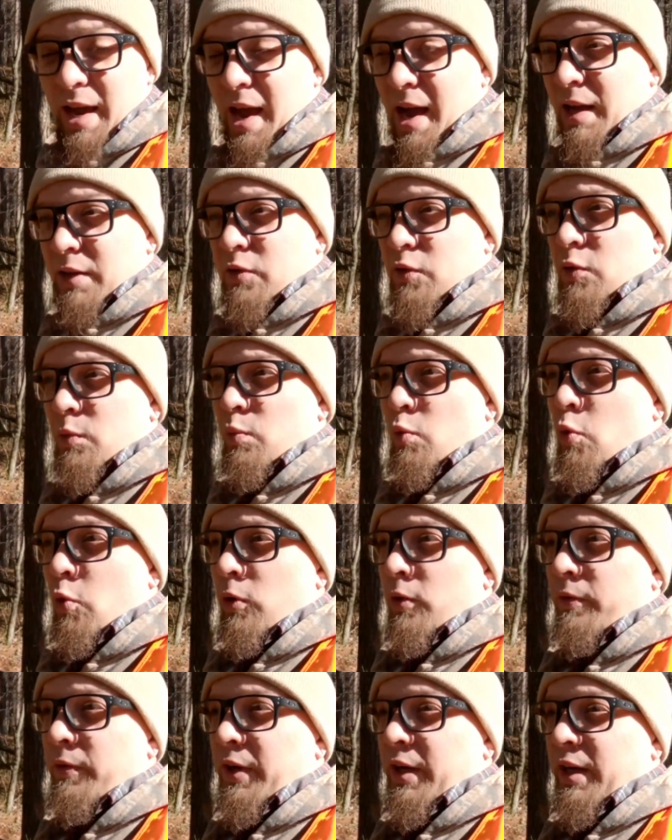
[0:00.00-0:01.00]
cats are
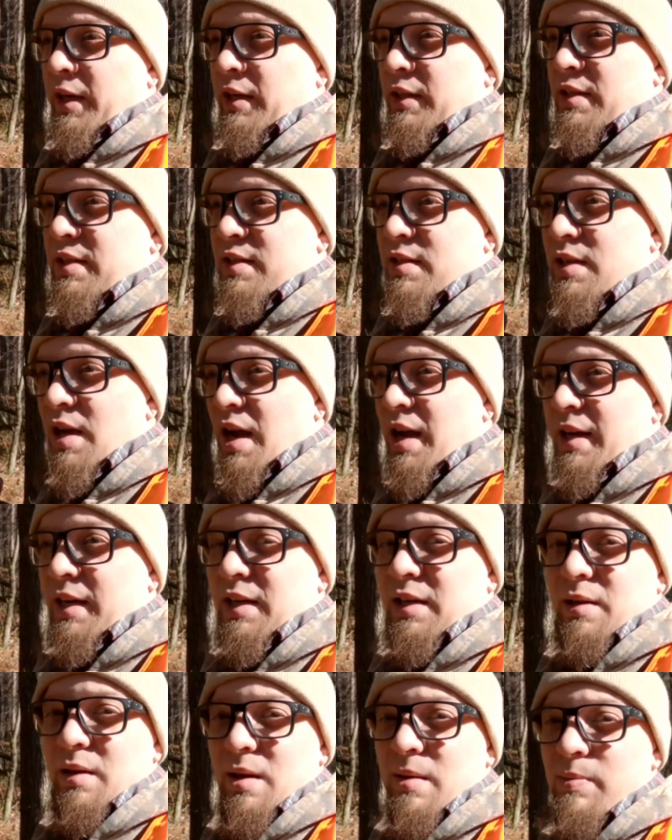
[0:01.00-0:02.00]
more of a
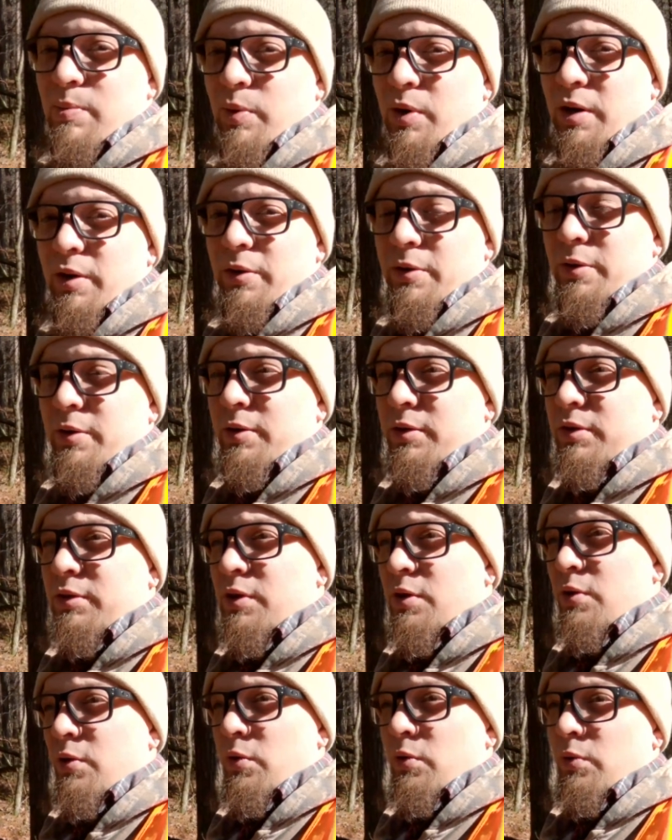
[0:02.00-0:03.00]
sight predator,
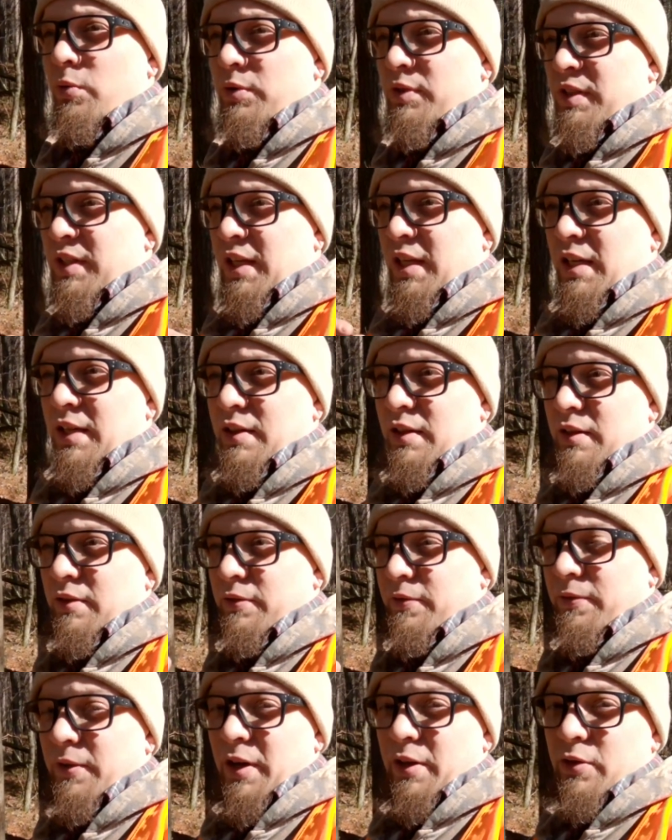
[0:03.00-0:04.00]
so seeing the
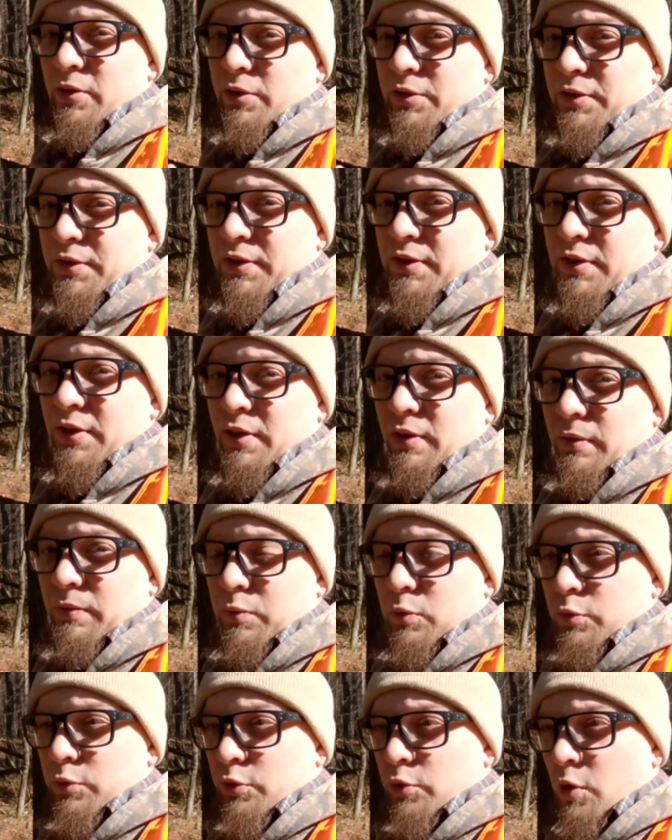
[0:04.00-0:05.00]
feathers and stuff
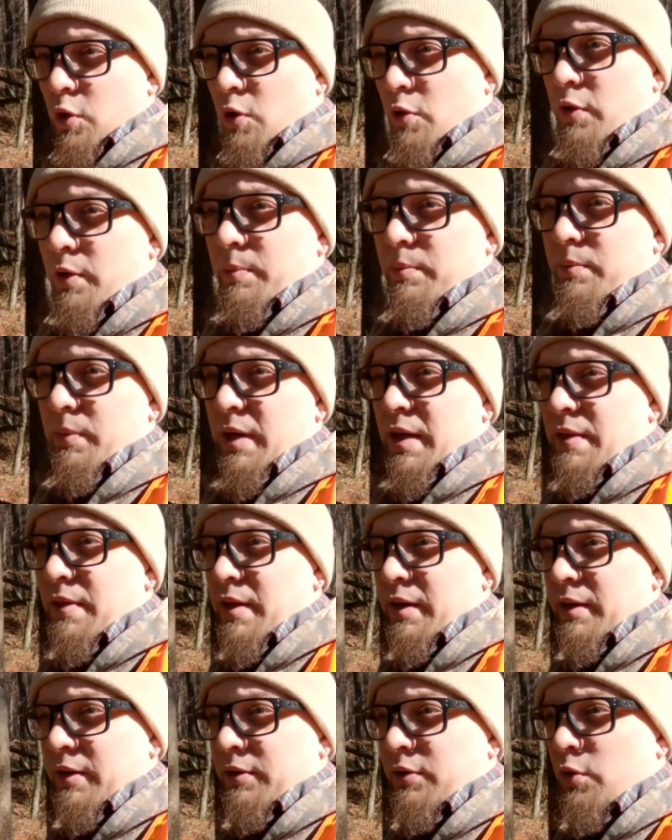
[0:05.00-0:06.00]
will draw them in
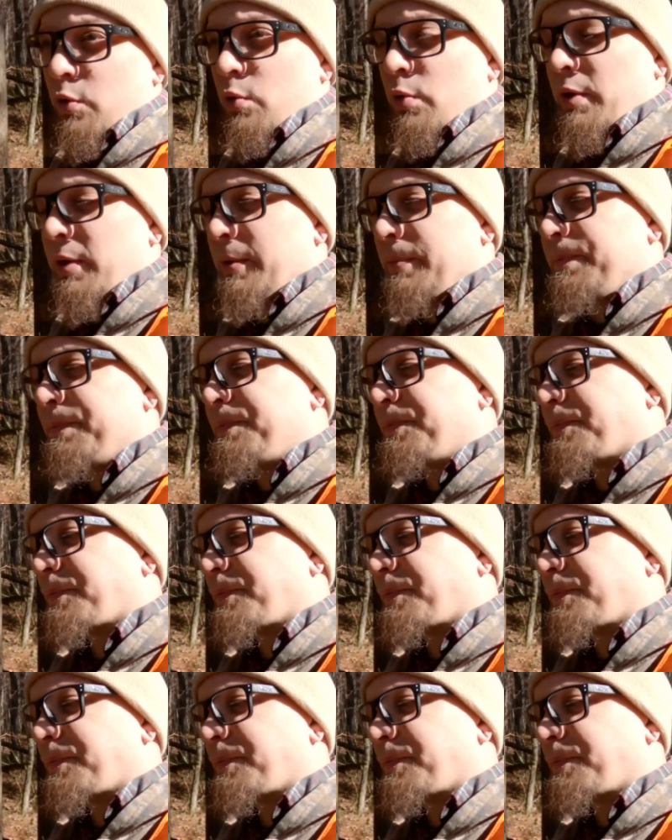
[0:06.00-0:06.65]
there to it,